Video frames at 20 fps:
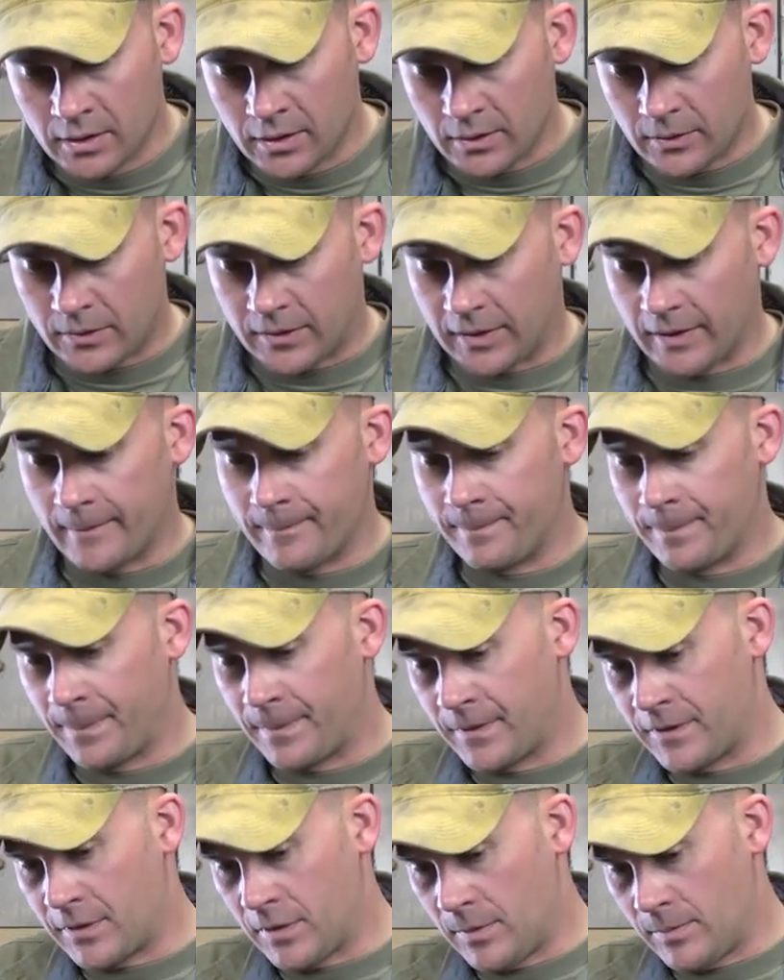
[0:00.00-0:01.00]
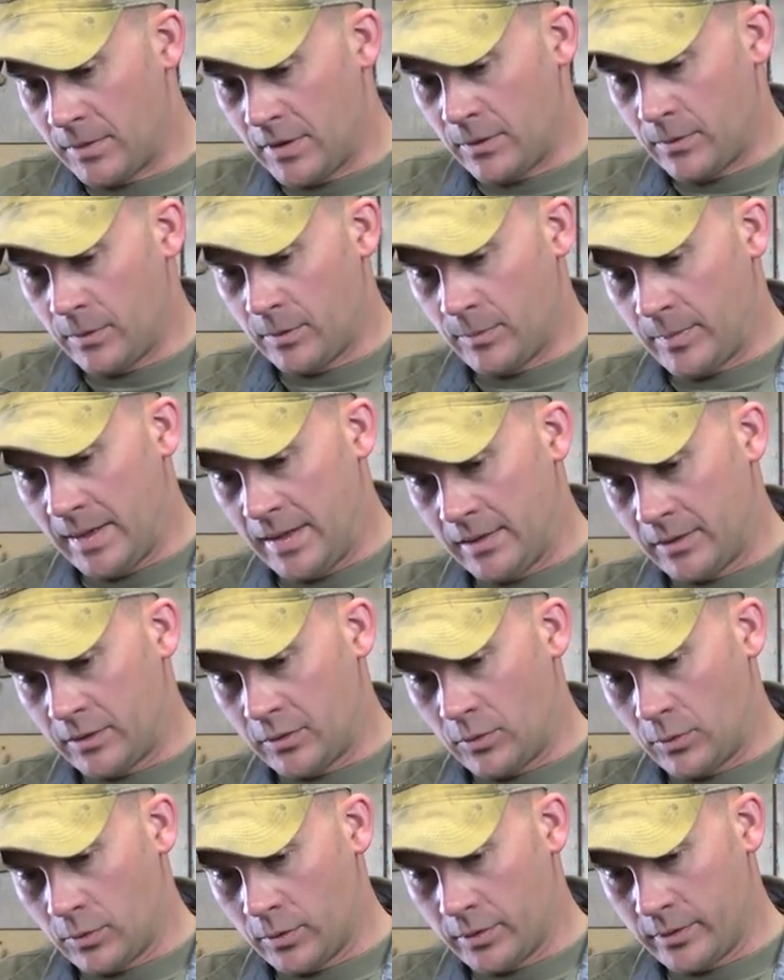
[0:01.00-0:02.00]
Okay, so I'm going about
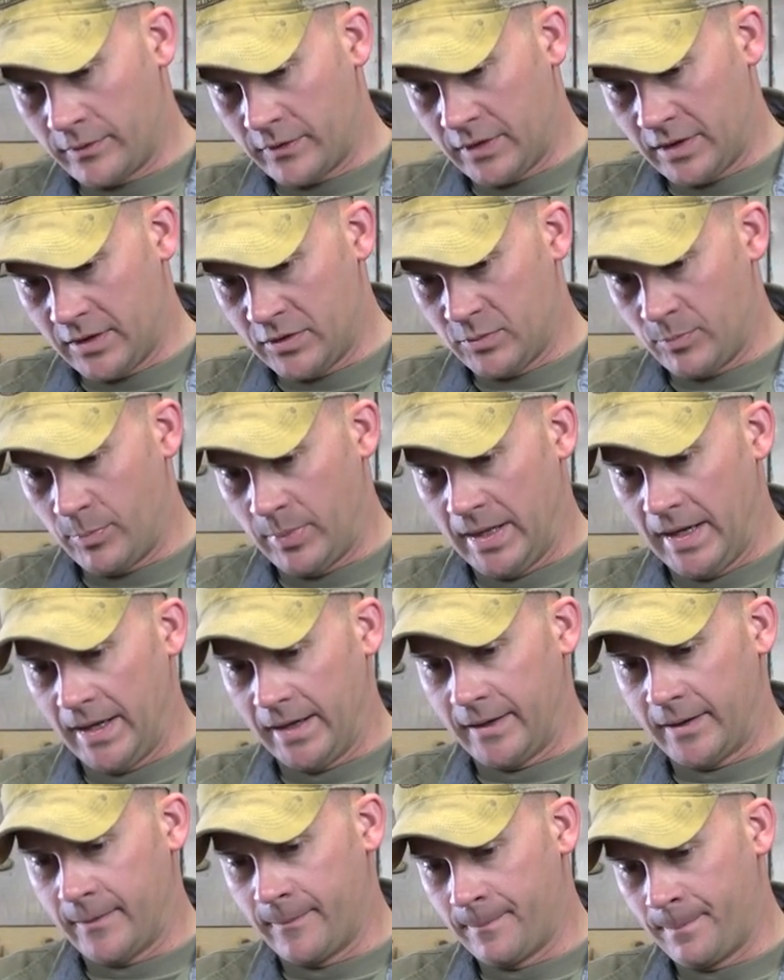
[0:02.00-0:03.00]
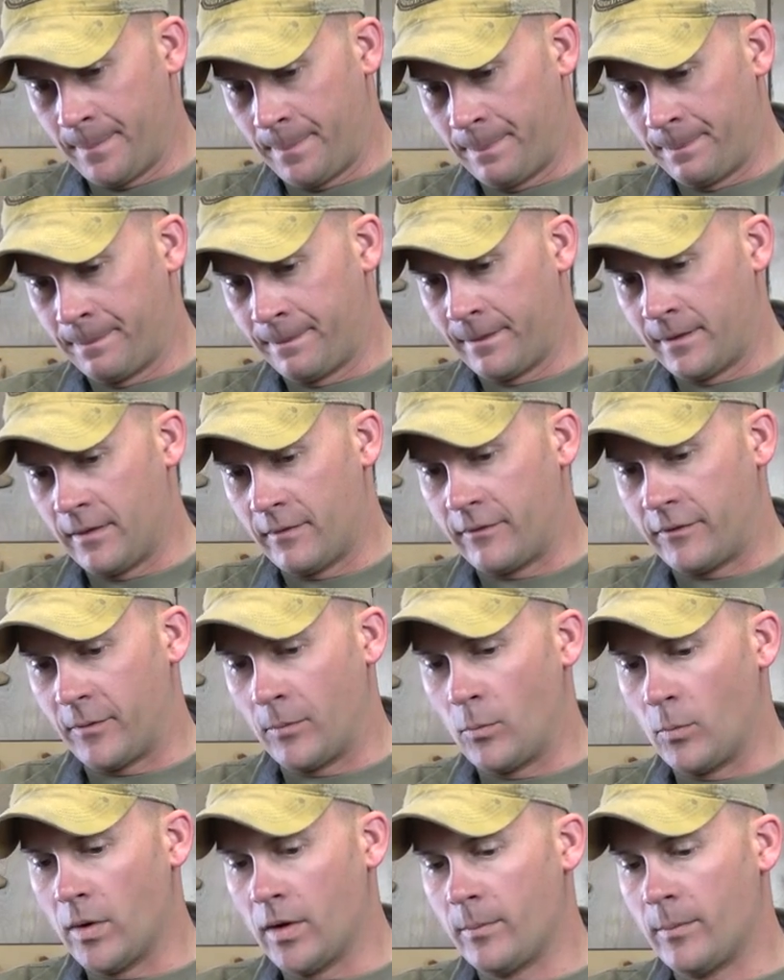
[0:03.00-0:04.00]
a quarter of an inch back
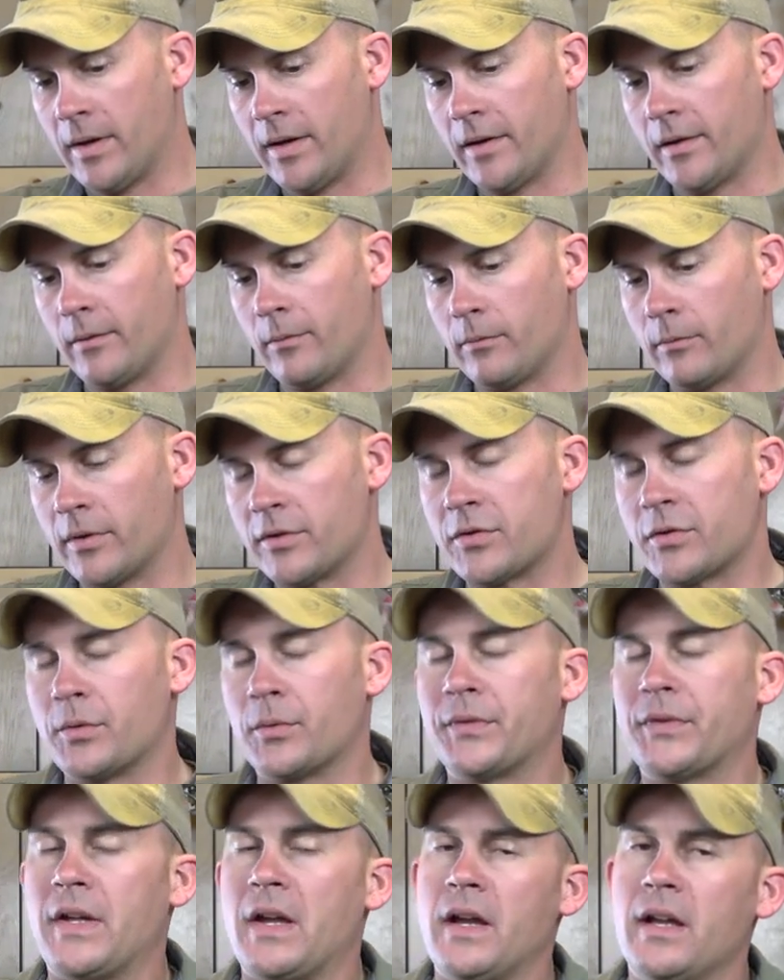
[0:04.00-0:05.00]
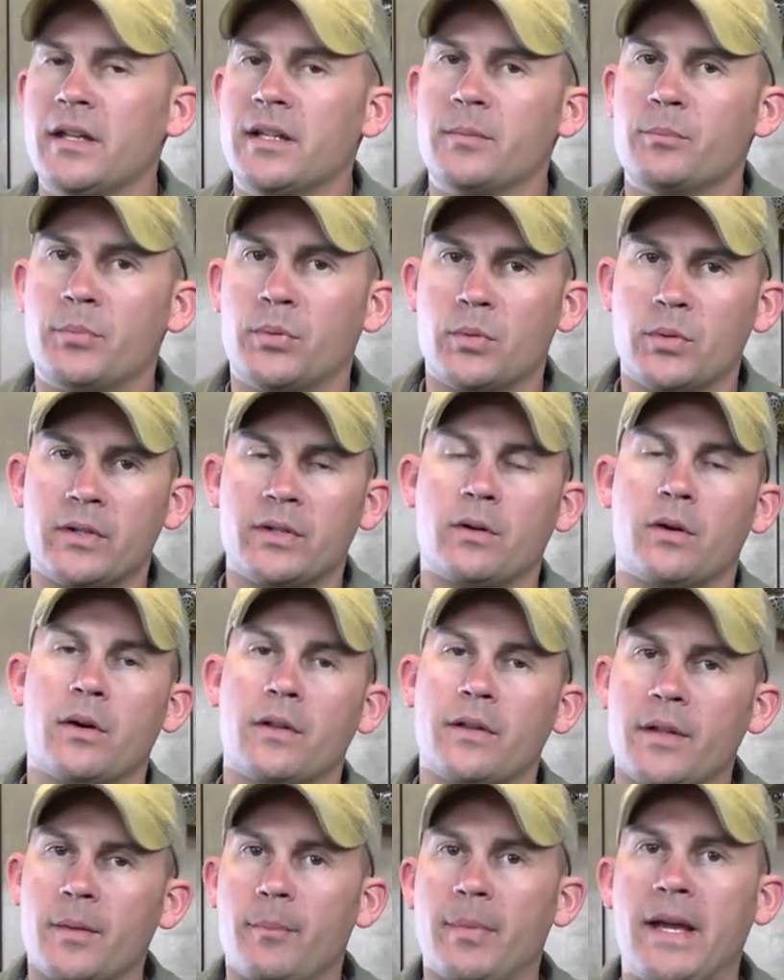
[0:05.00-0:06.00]
from where my original tie-in point
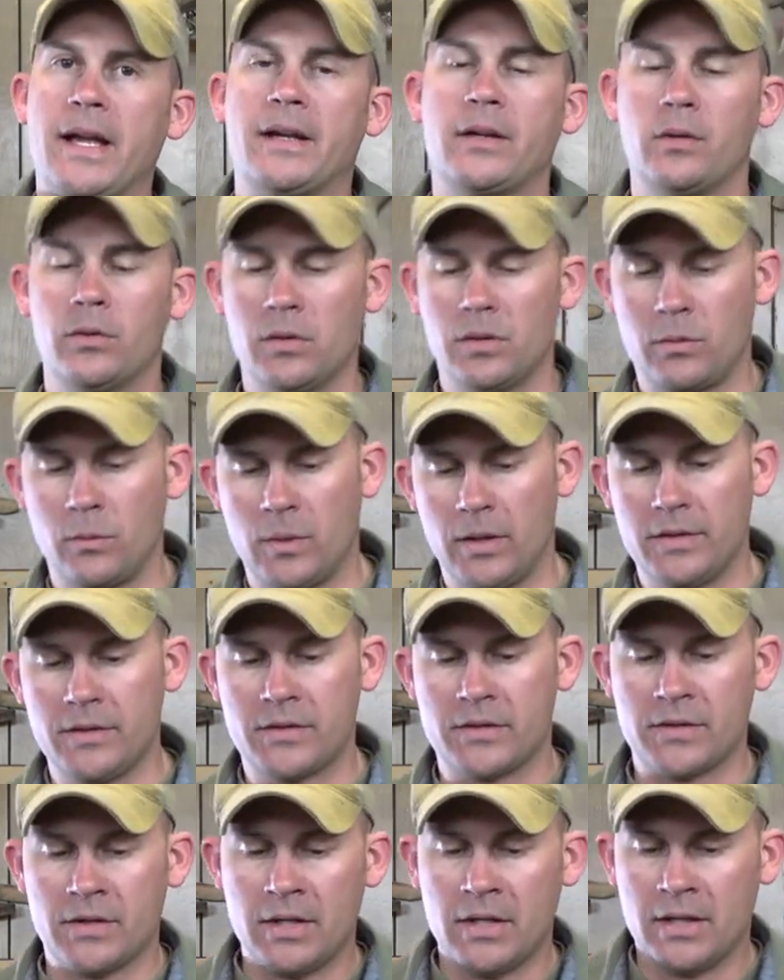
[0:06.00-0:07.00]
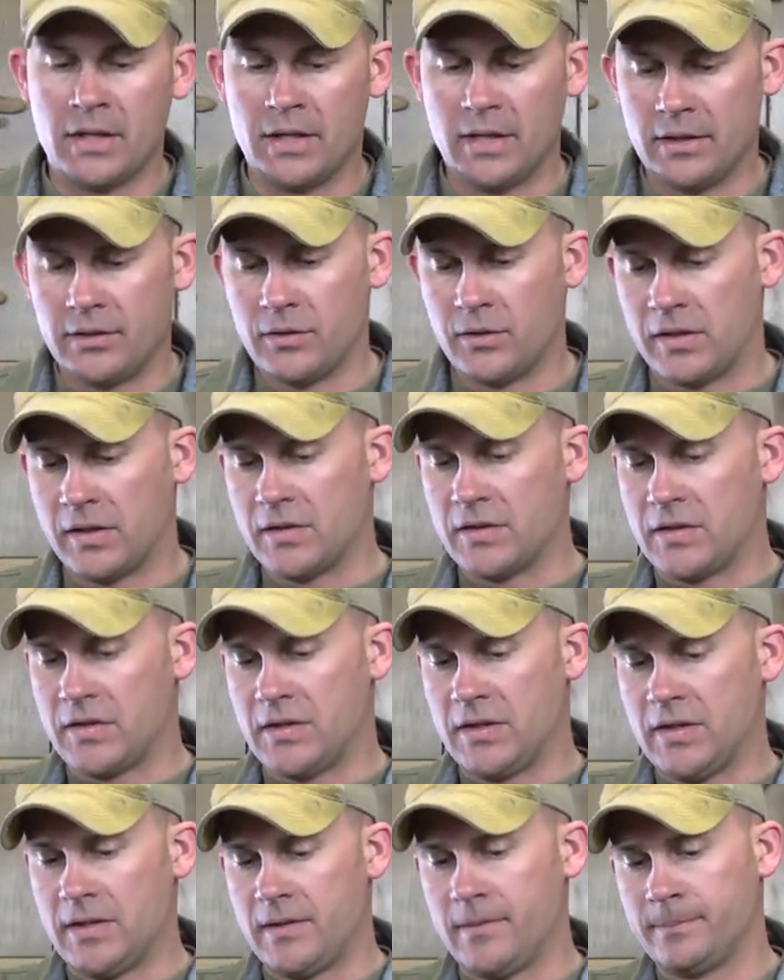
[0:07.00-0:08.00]
on the back hook was. And you can
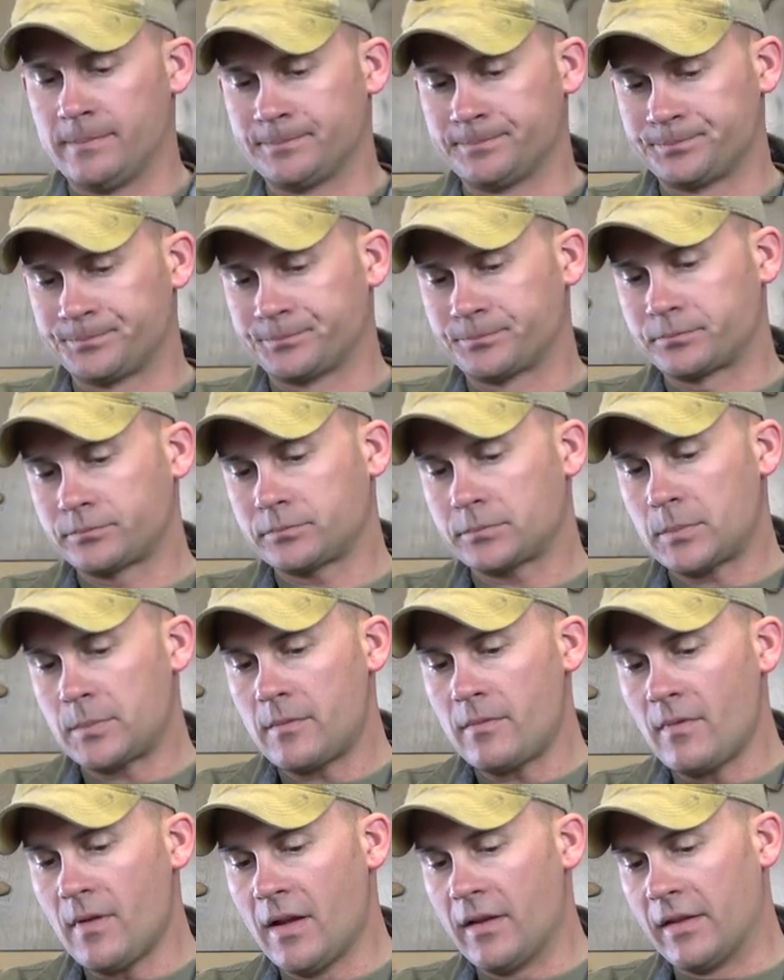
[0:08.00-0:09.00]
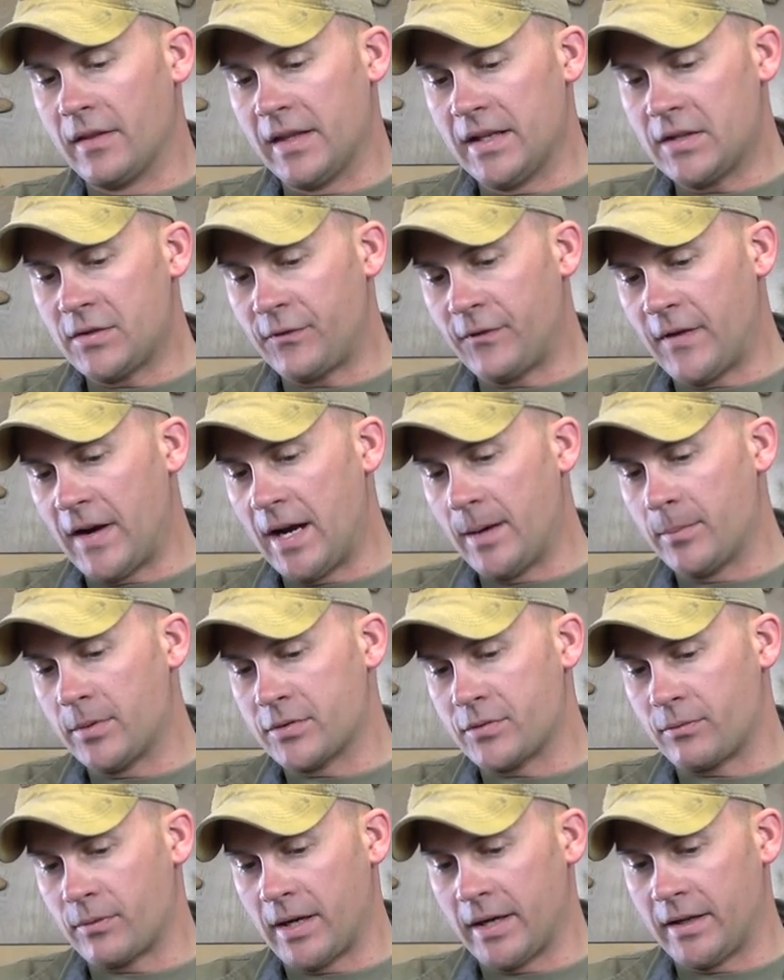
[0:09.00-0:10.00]
see these
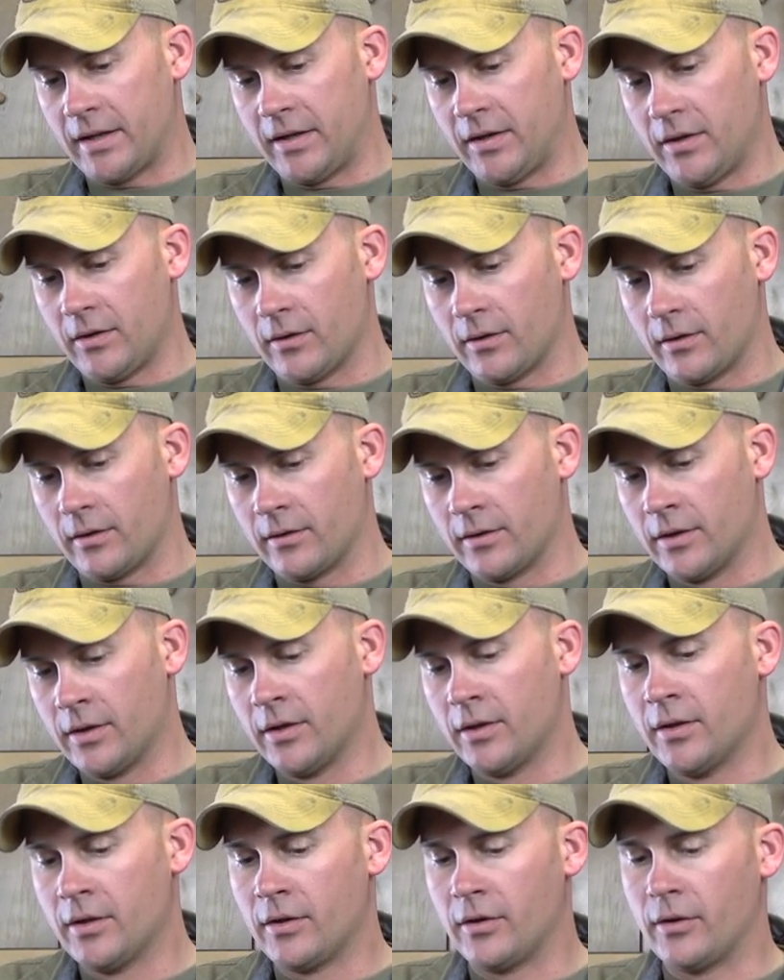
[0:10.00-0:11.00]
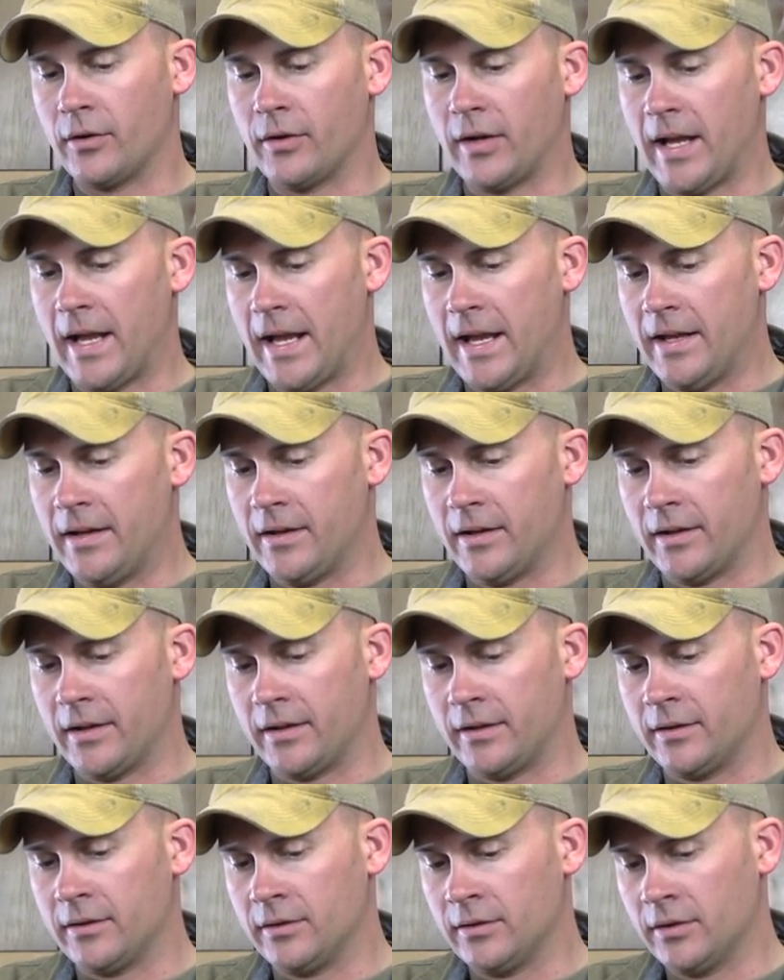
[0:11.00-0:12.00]
fibers right here are
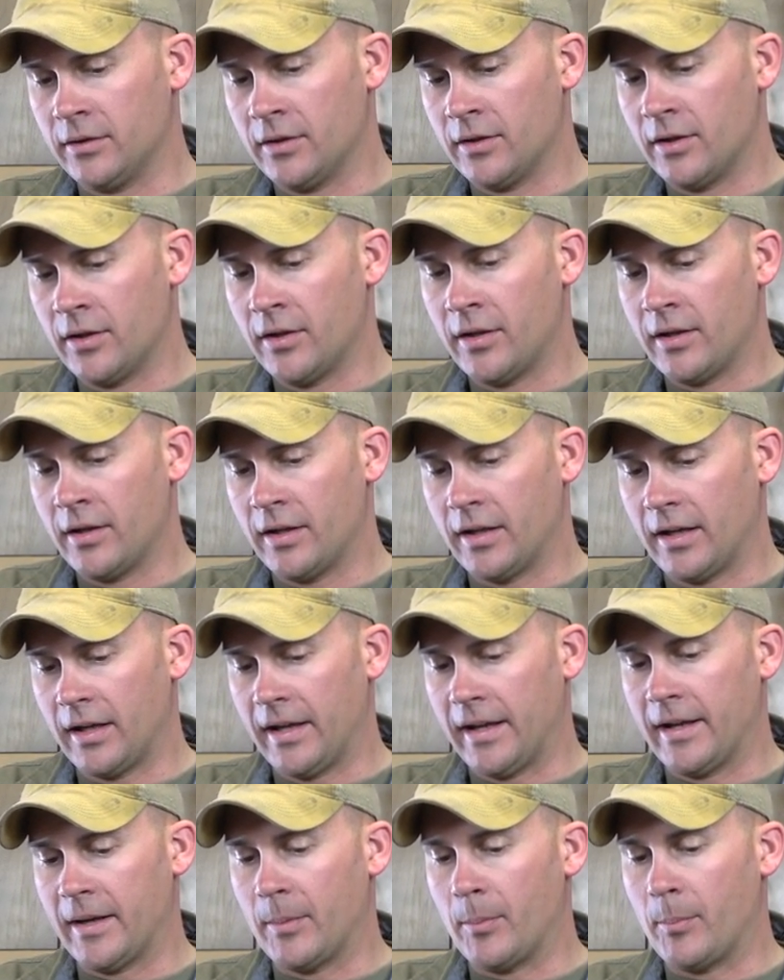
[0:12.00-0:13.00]
ending at